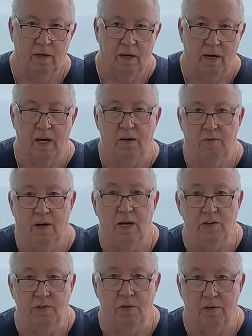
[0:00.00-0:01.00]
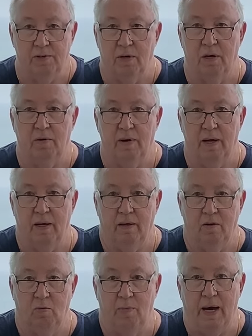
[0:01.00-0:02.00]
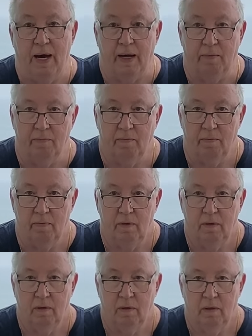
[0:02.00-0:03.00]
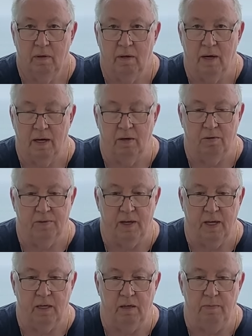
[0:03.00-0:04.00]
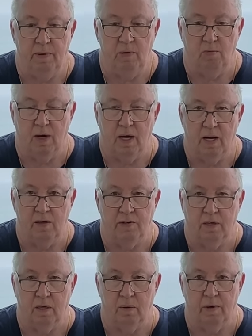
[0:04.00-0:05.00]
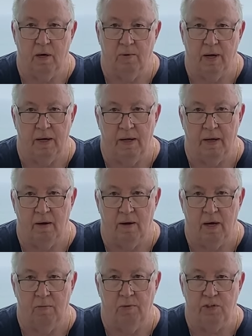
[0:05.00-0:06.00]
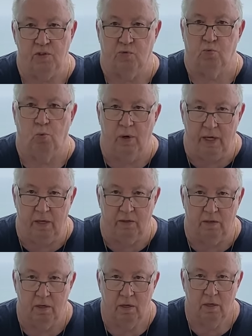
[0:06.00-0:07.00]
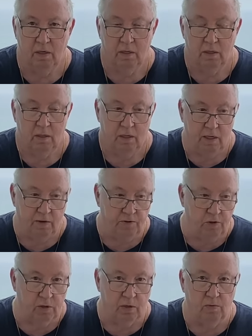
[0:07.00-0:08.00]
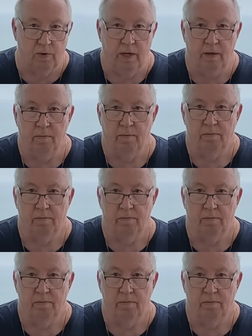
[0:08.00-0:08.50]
I advise you to turn around and go back. I don't think it'd be wise to come here right now. I would just wait if you can wait.